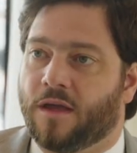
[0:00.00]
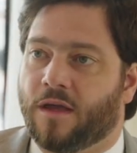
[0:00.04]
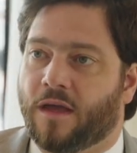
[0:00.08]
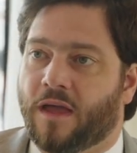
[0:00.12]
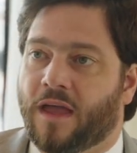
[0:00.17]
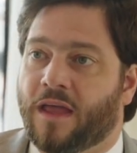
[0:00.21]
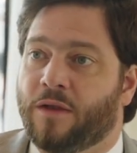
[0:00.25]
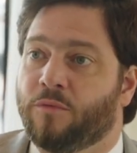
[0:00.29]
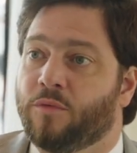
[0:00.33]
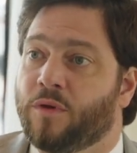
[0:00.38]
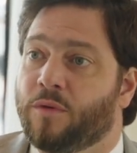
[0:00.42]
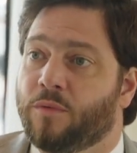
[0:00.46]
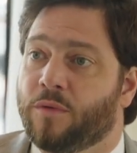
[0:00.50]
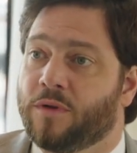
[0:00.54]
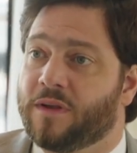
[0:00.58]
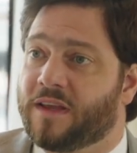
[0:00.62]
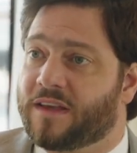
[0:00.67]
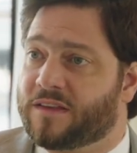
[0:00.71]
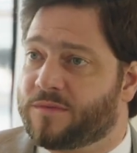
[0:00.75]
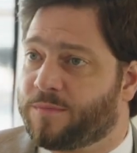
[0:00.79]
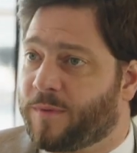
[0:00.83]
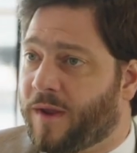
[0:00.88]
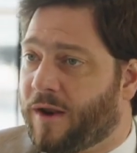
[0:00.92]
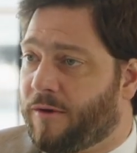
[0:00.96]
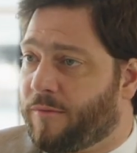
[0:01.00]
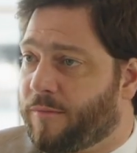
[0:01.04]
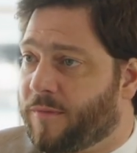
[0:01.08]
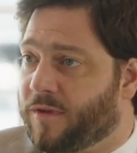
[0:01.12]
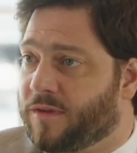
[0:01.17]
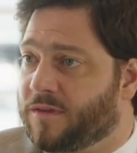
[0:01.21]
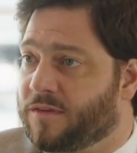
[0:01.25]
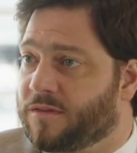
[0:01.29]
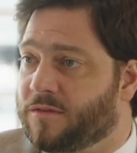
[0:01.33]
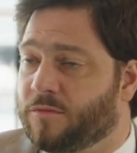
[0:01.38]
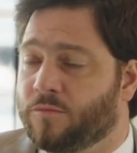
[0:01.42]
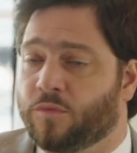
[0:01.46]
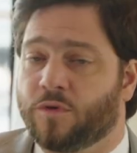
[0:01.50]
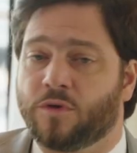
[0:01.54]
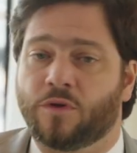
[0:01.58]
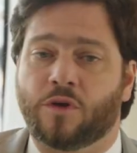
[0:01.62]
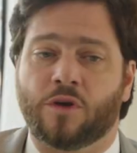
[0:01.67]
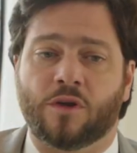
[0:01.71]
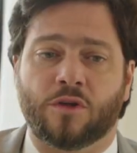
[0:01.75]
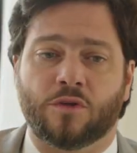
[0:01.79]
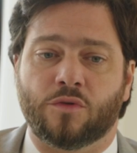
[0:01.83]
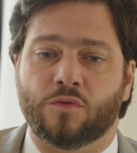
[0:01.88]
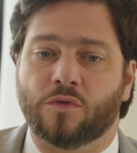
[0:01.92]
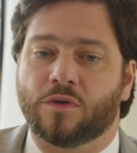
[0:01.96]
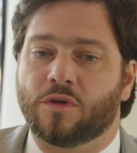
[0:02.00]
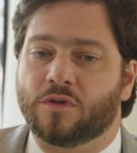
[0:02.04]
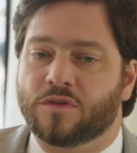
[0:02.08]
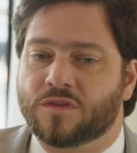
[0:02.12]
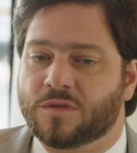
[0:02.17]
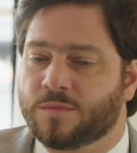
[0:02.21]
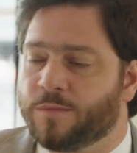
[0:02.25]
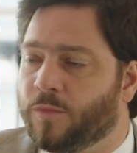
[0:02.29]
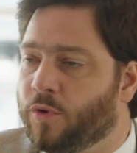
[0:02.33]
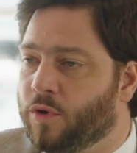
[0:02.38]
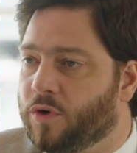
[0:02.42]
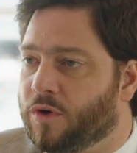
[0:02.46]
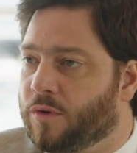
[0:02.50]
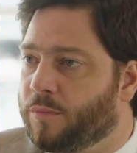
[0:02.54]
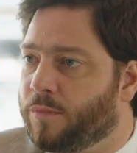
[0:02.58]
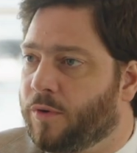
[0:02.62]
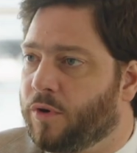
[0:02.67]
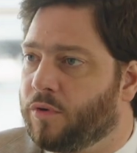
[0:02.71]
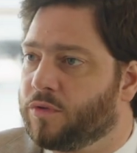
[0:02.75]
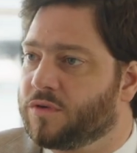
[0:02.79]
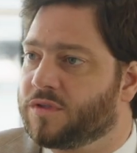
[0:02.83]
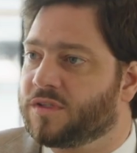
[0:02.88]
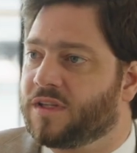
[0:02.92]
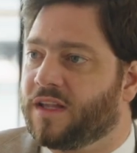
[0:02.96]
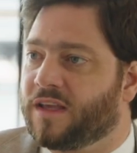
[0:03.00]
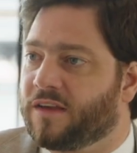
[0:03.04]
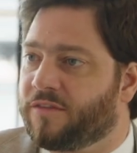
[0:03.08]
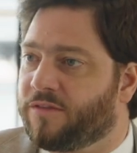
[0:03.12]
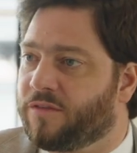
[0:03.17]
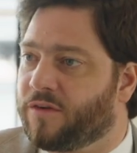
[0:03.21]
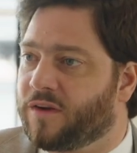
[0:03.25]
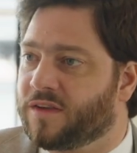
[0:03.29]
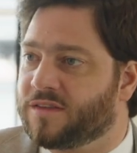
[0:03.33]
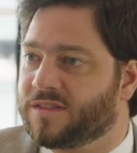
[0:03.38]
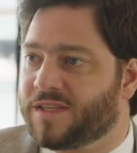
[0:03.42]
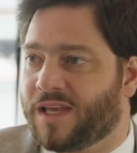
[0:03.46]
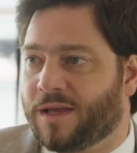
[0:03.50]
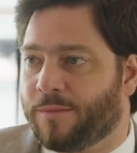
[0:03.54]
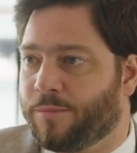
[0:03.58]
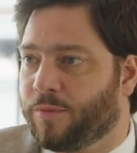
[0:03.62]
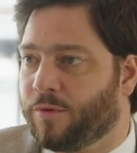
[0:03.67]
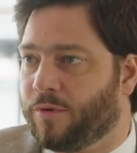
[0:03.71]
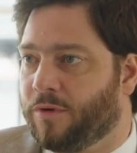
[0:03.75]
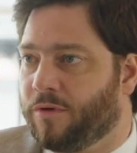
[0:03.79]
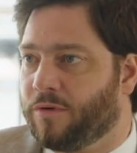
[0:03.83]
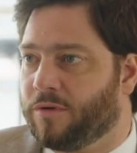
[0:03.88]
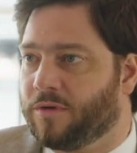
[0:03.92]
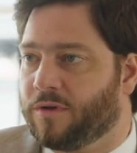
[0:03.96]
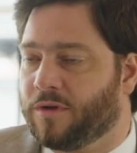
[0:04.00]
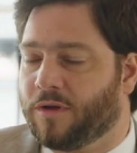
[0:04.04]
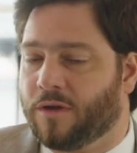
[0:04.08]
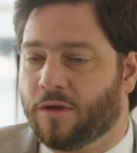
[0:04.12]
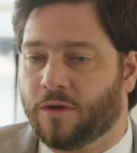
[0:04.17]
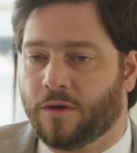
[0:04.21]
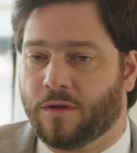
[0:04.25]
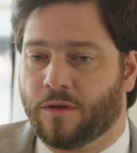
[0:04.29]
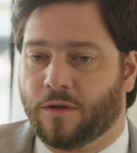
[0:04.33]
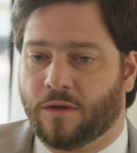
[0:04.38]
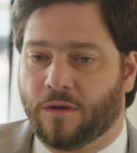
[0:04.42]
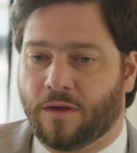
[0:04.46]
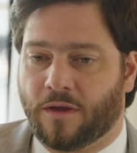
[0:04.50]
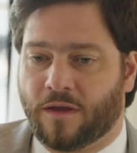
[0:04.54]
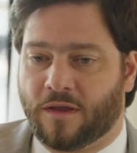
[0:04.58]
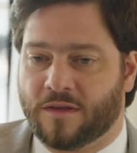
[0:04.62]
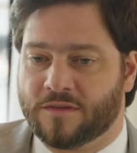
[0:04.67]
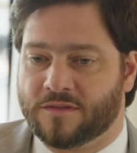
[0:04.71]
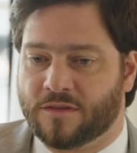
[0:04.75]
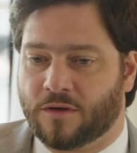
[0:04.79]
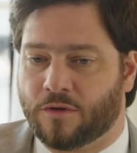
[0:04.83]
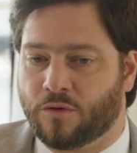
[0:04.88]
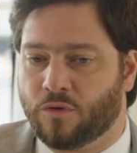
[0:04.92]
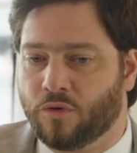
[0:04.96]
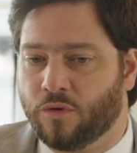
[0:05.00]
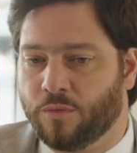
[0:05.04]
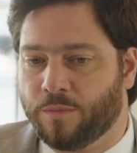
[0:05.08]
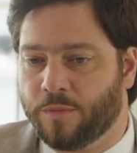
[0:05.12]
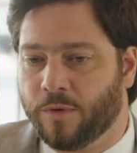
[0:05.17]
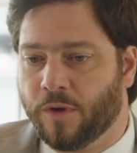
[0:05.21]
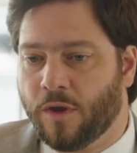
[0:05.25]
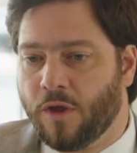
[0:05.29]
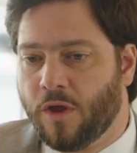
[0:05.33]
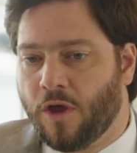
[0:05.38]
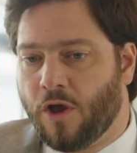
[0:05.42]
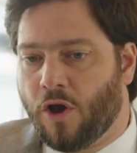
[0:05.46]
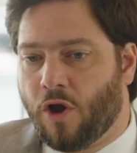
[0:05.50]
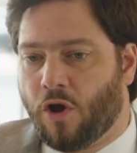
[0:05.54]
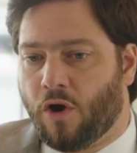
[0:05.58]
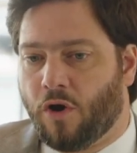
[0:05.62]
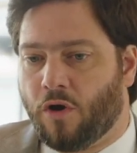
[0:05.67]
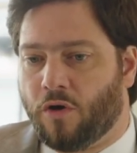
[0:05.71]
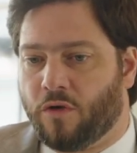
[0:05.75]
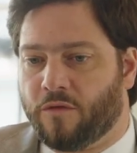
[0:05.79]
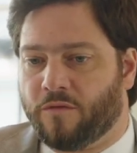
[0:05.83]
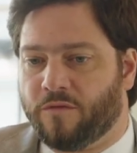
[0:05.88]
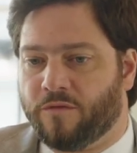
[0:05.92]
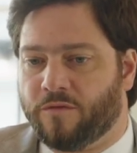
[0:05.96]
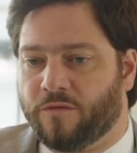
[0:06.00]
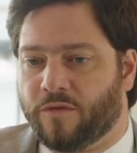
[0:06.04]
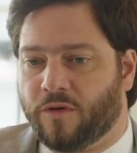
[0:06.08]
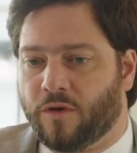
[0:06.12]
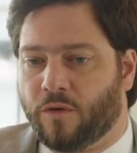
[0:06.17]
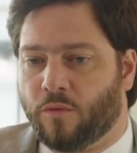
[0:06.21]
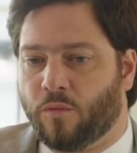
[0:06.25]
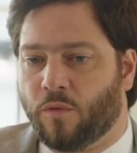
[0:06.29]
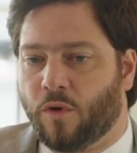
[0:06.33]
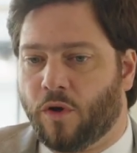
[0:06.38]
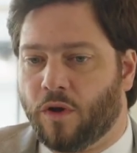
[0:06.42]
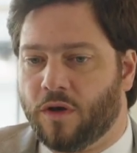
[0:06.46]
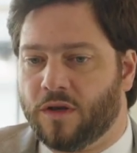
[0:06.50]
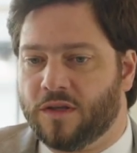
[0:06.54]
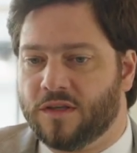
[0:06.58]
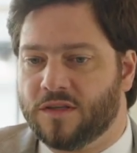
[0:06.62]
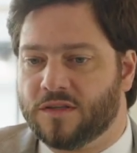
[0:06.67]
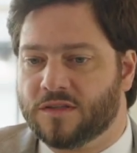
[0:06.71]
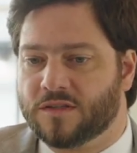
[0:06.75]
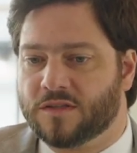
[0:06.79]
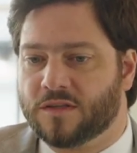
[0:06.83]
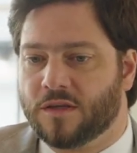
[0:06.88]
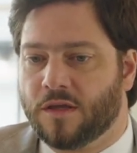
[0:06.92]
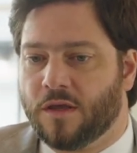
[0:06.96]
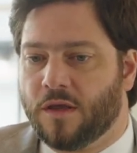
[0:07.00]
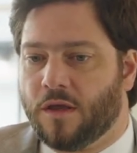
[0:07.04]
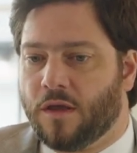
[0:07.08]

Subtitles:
and we will experiment. We're going to do it on smaller boats, like for example, on as a group on the Wallies,